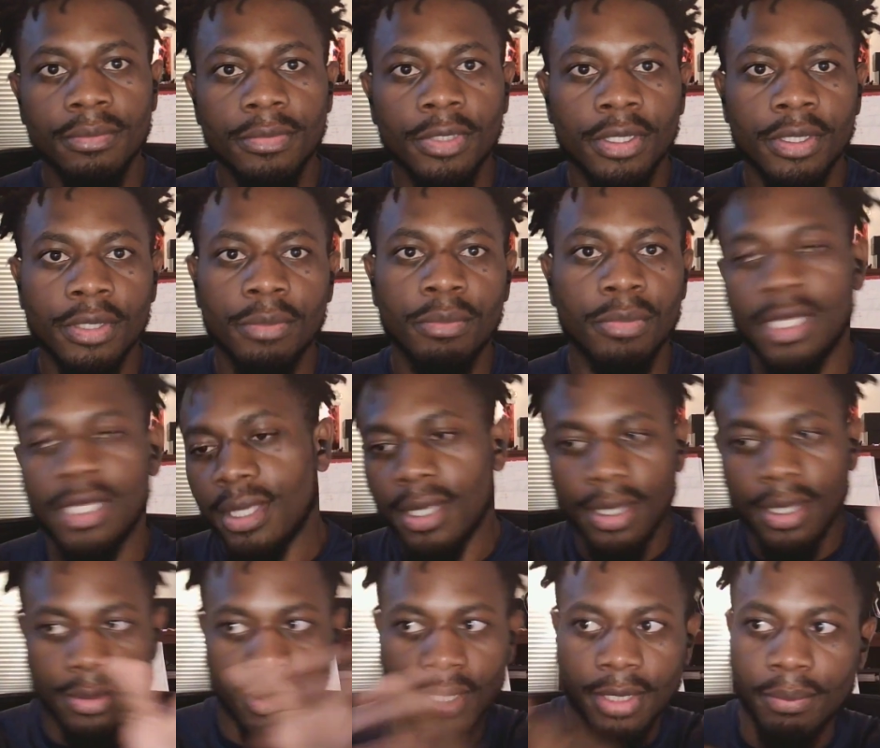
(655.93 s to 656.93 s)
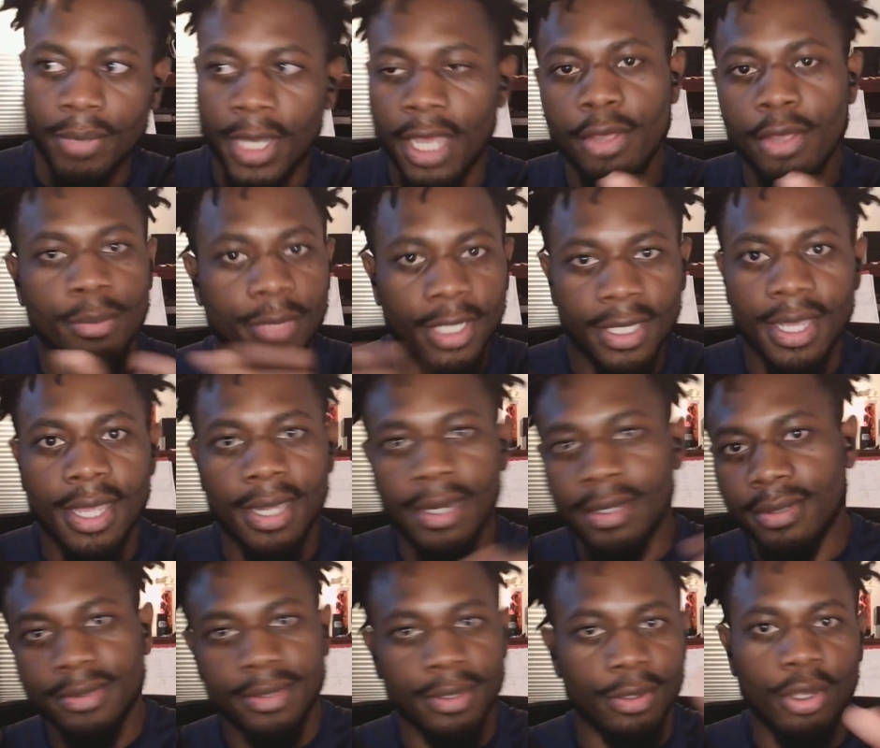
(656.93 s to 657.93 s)
in the like
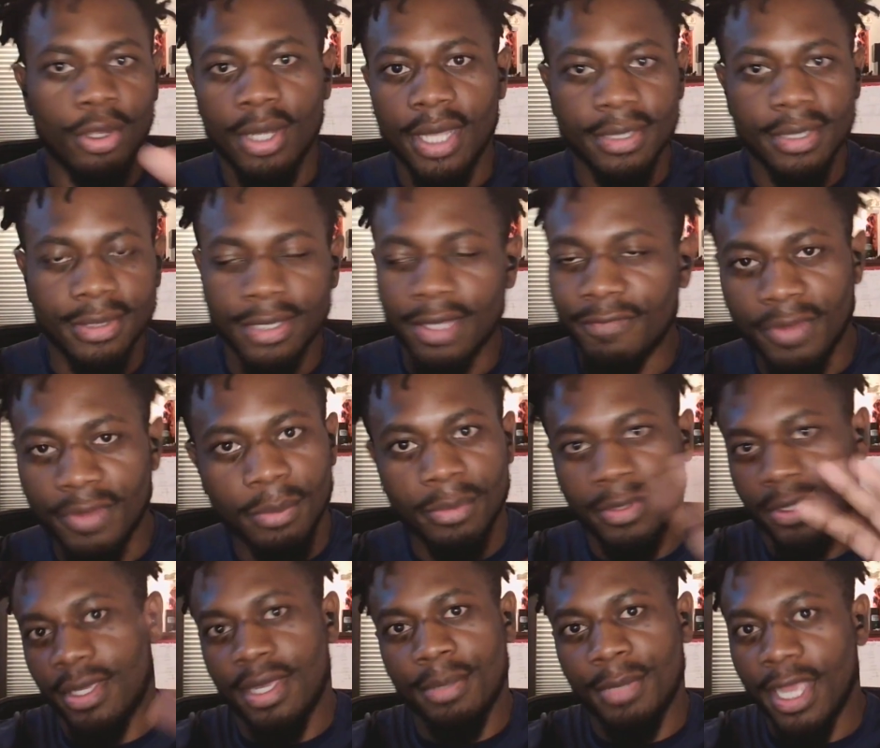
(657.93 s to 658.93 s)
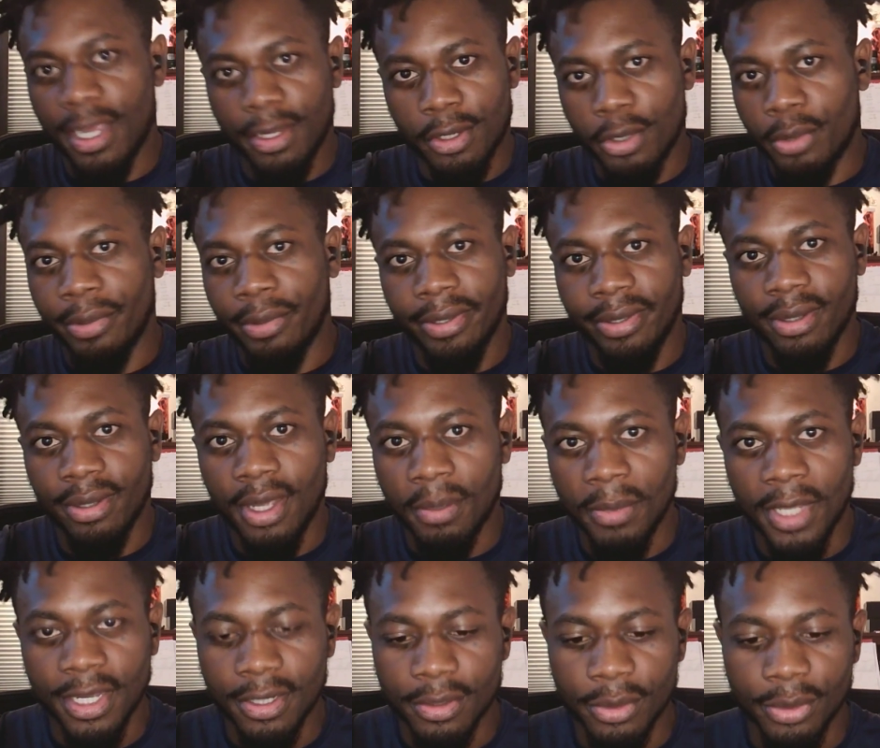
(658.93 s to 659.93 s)
biomechanics and all that stuff. I'm not going
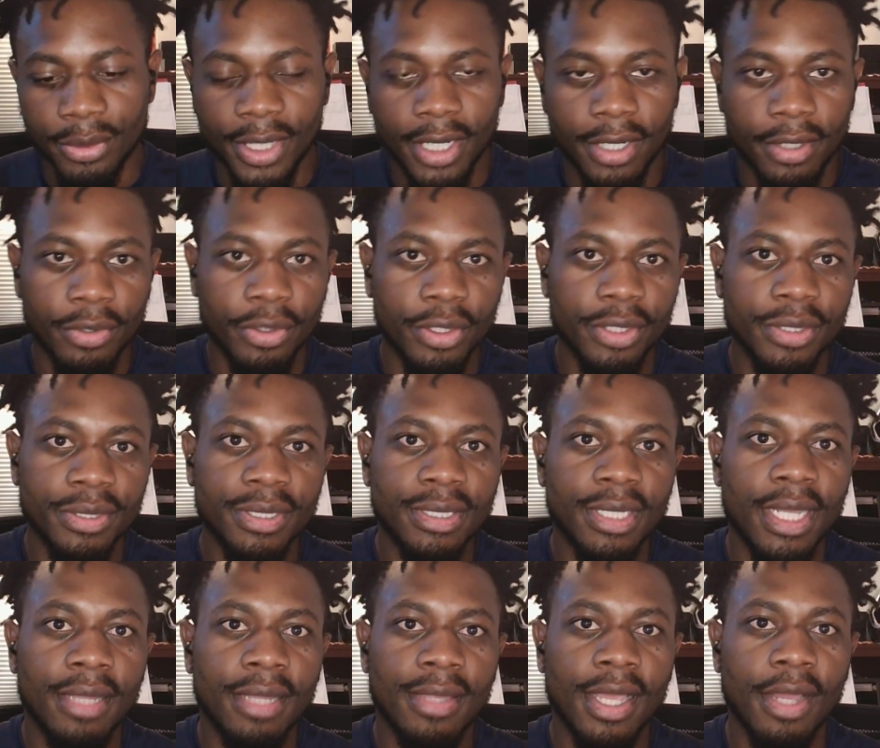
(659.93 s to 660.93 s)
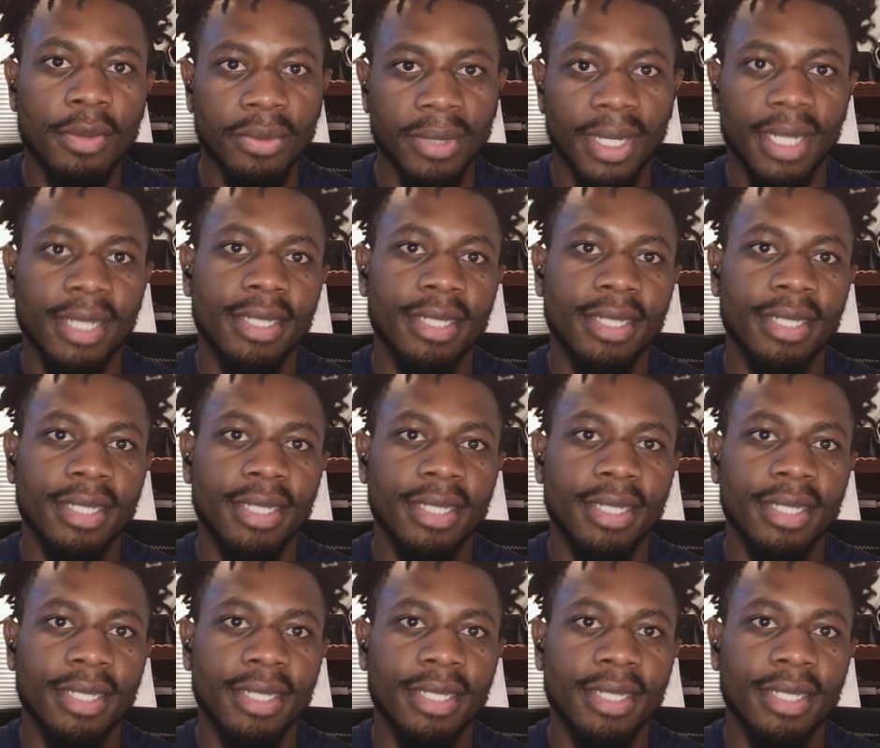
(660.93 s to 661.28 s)
there. I don't understand that well